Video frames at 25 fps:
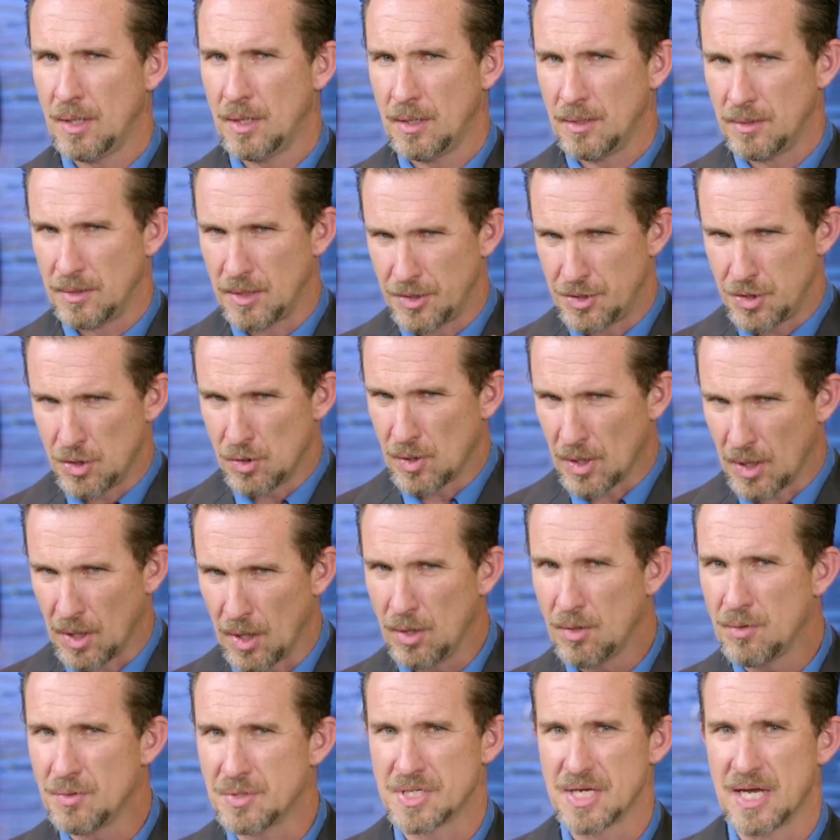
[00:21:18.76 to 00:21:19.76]
that you can
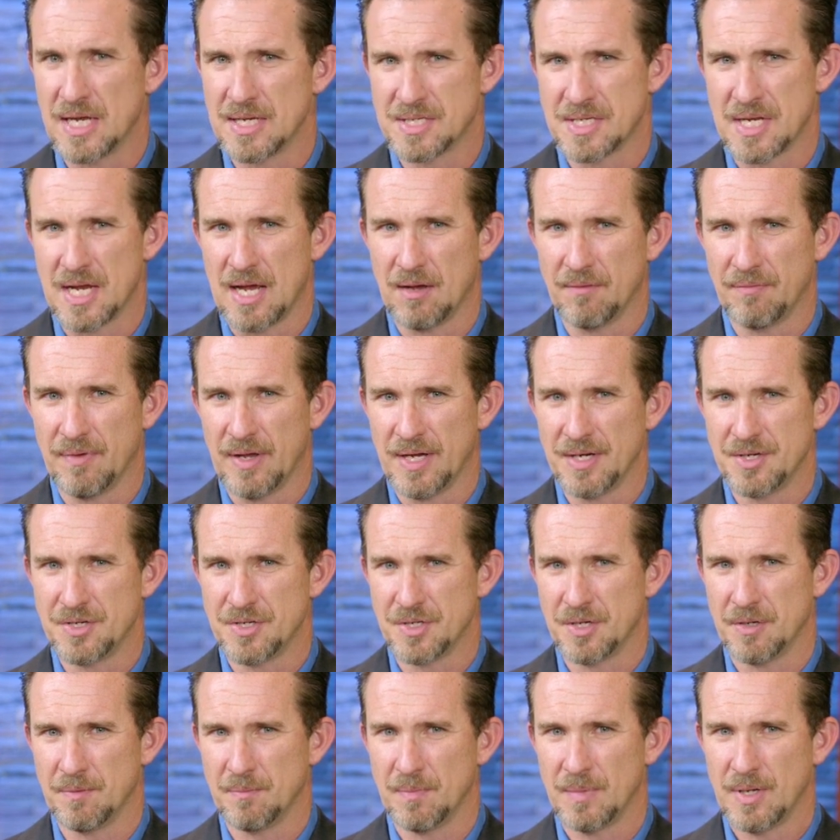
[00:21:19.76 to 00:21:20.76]
lose that
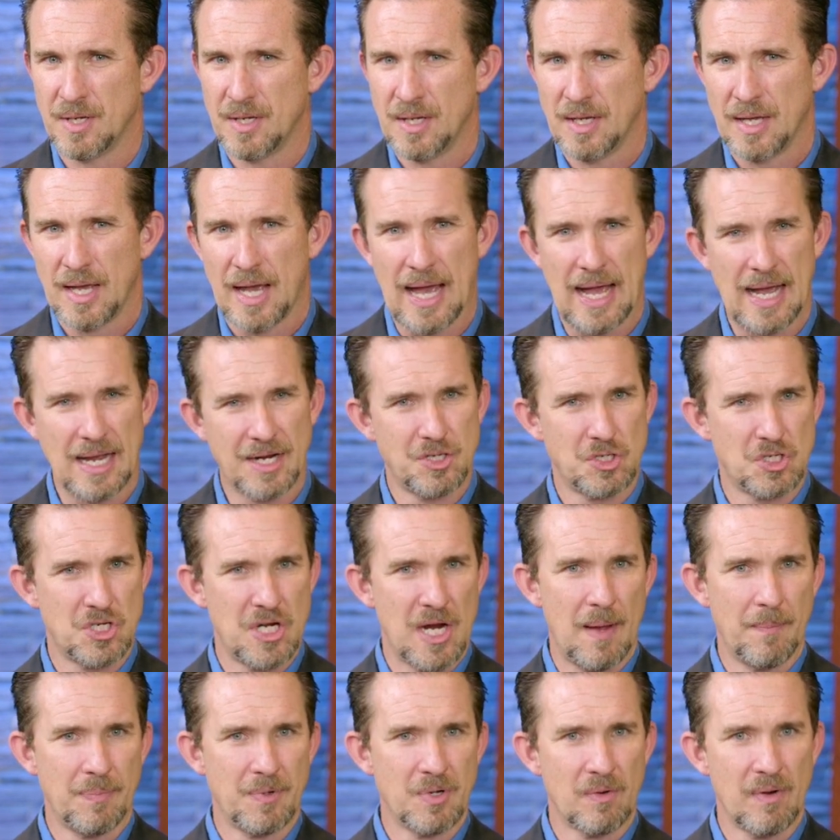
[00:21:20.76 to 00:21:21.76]
salvation. Acts
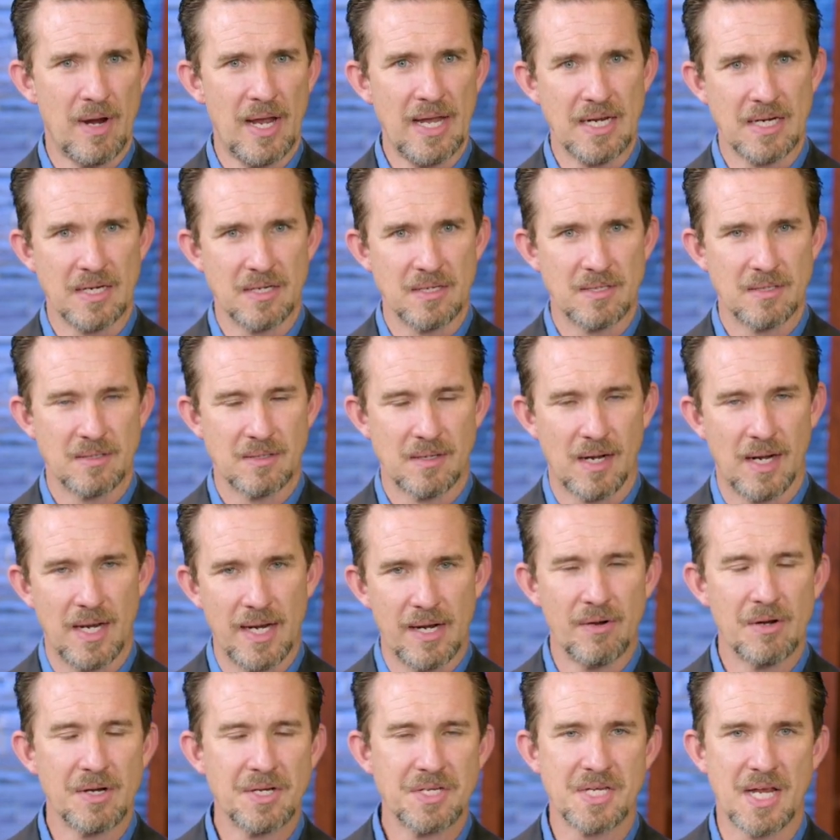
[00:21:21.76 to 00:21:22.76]
chapter 8,
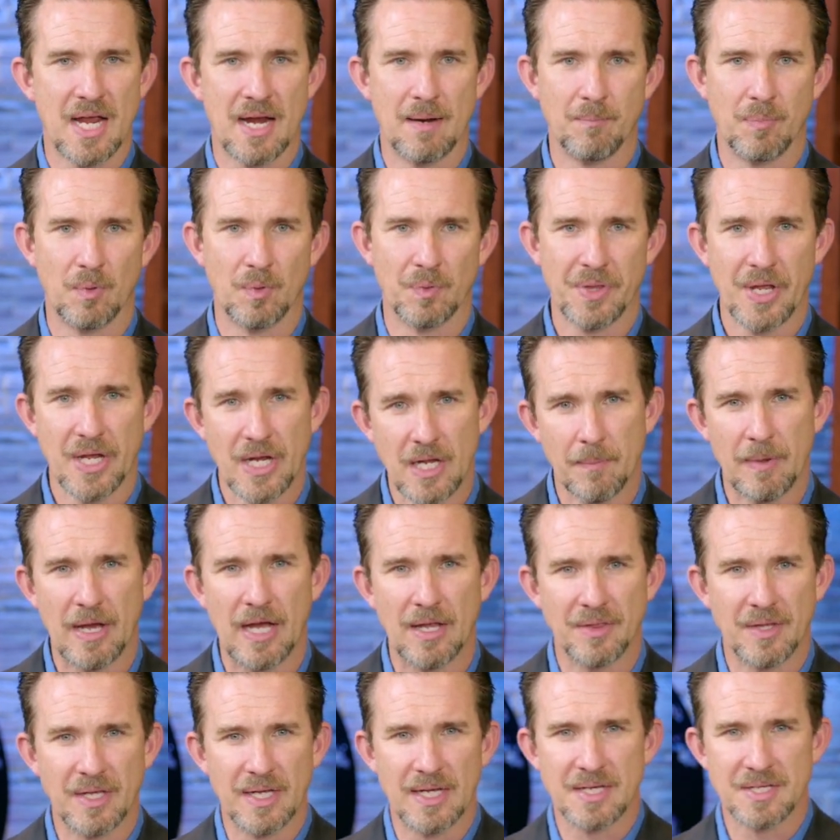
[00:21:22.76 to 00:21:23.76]
clear example. Think
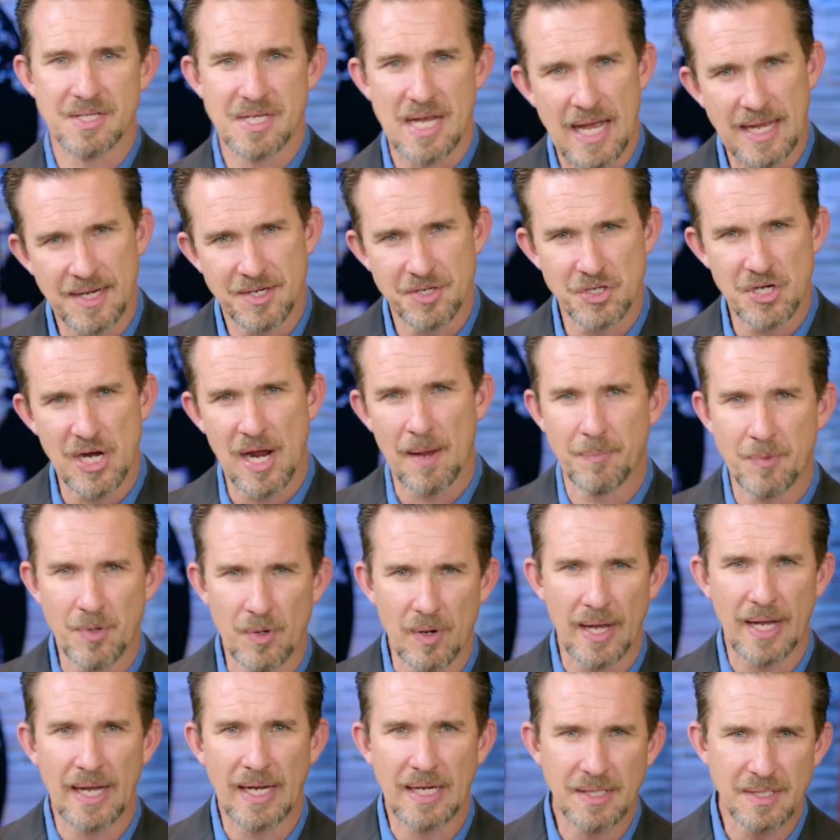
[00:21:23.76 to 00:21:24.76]
about this Acts
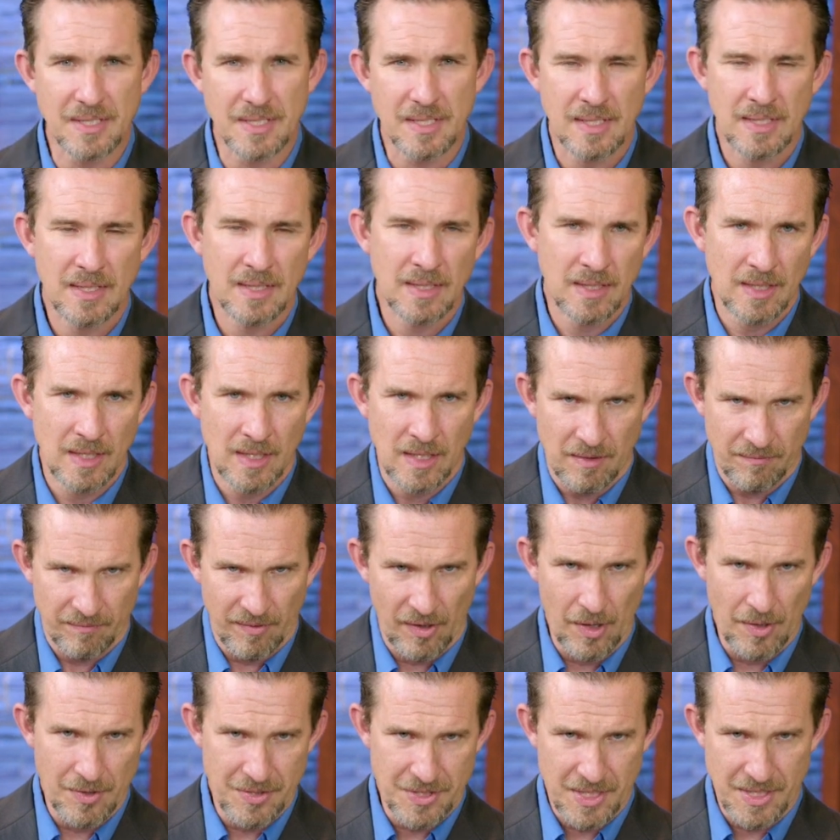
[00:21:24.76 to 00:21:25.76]
chapter 8,
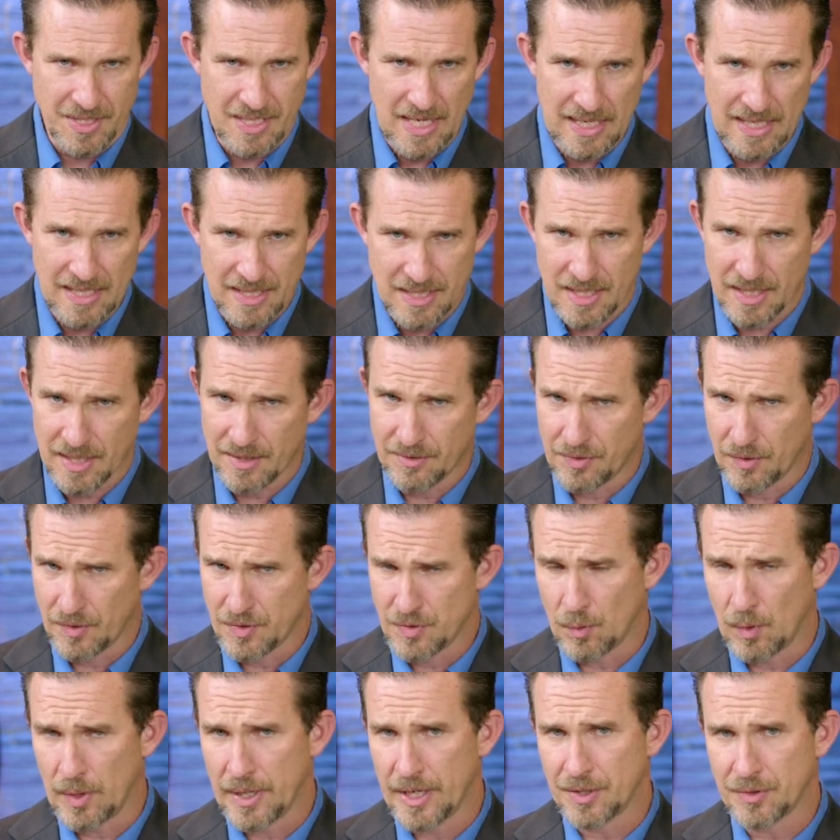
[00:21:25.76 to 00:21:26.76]
verses 18 through
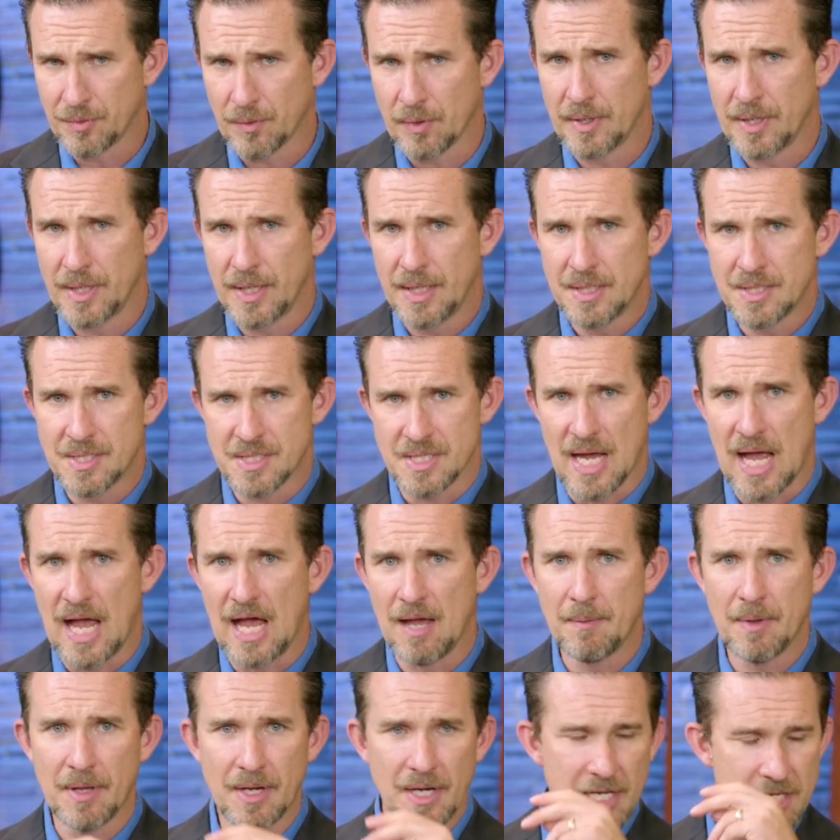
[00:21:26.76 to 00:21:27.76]
23.
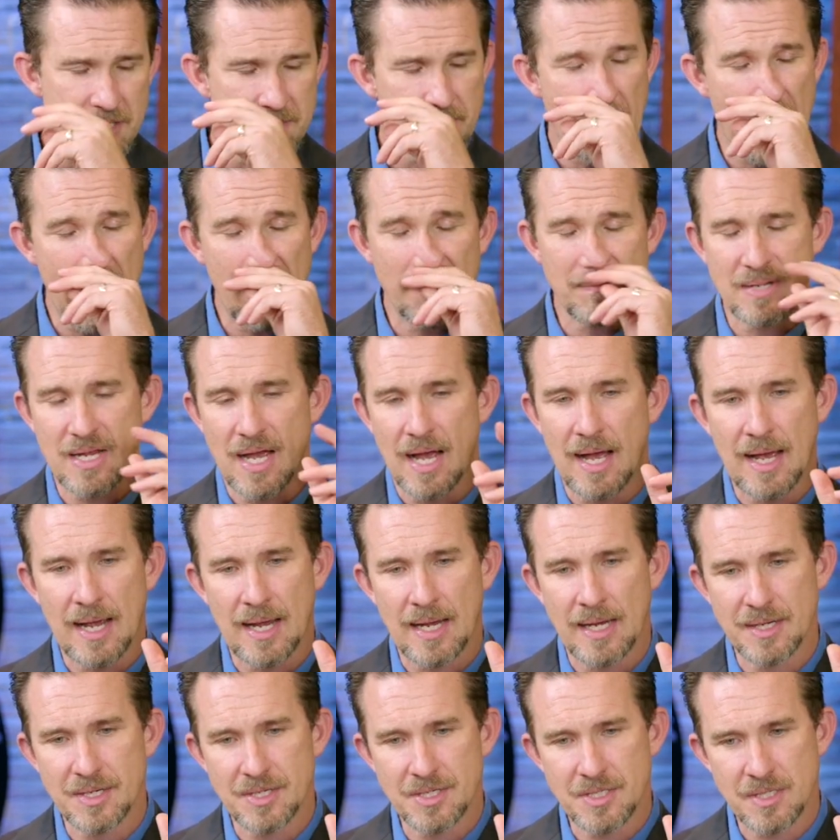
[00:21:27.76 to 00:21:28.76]
Simon is
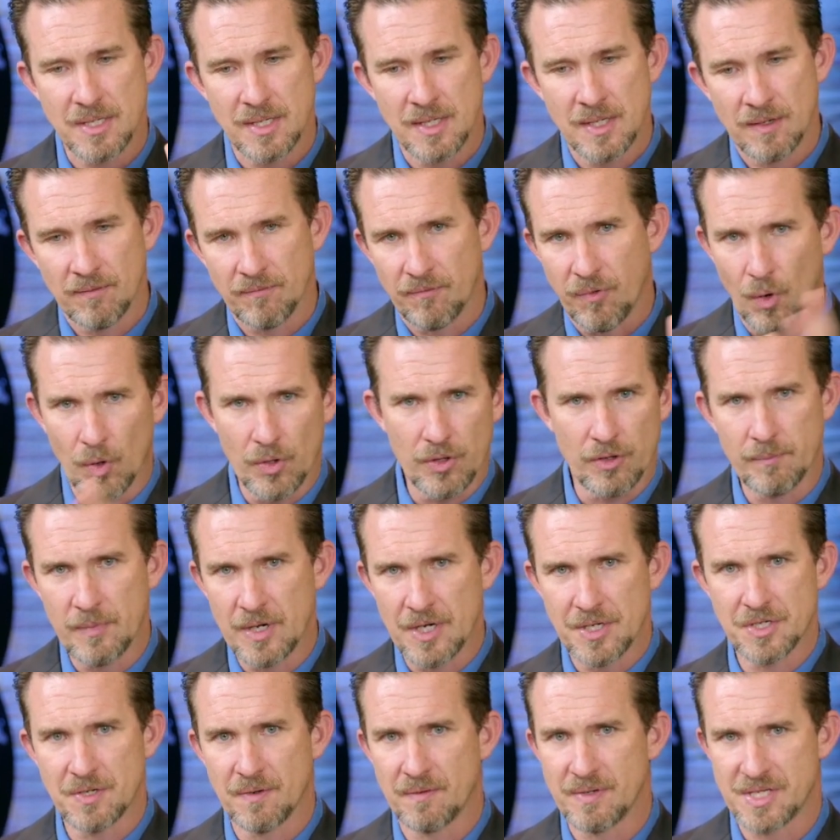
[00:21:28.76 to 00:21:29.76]
baptized for the
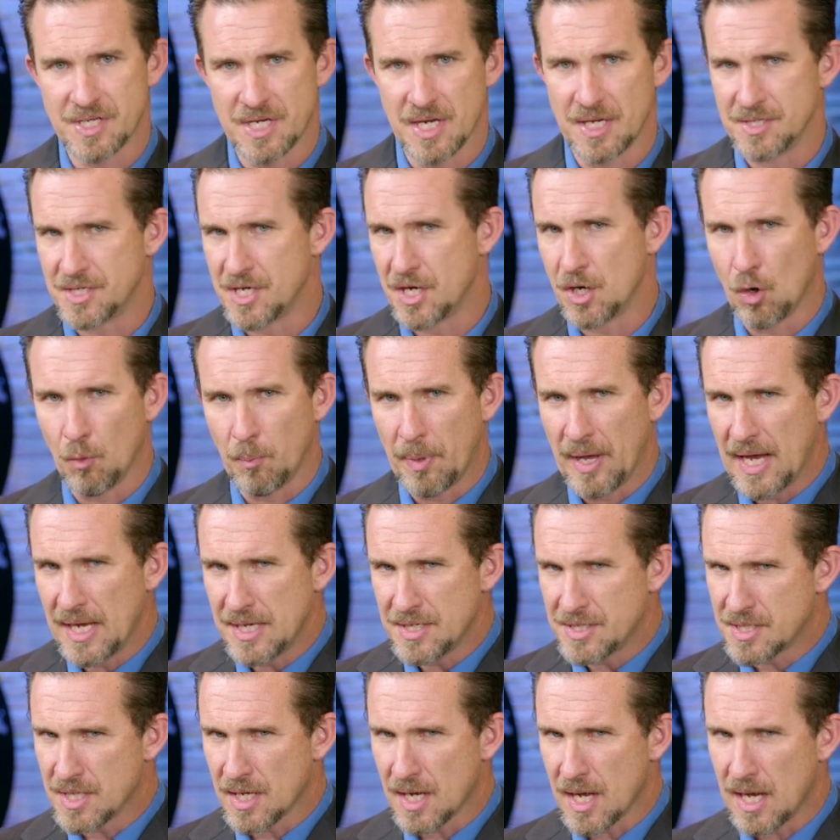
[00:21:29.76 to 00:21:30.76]
remission of his sins. He
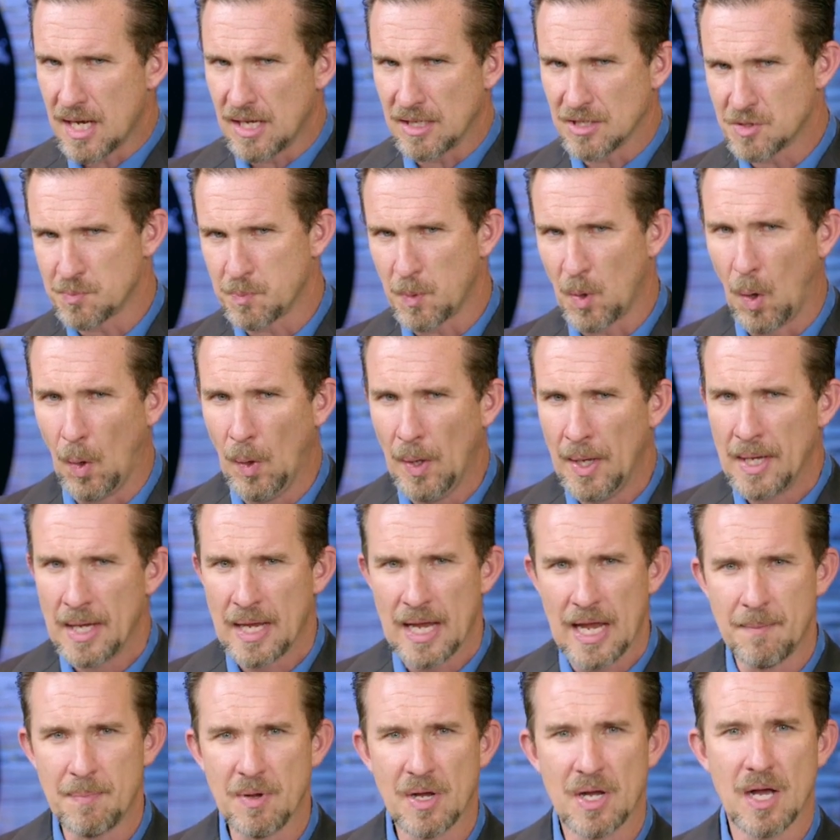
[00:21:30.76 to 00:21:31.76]
obeys the gospel,
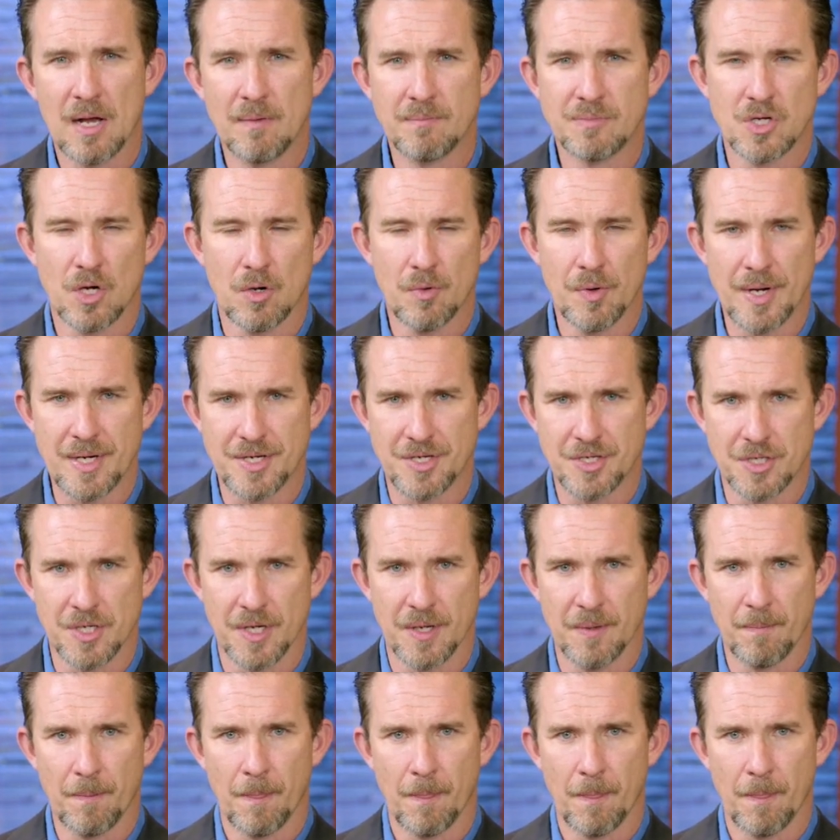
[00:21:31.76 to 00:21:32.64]
he becomes a Christian.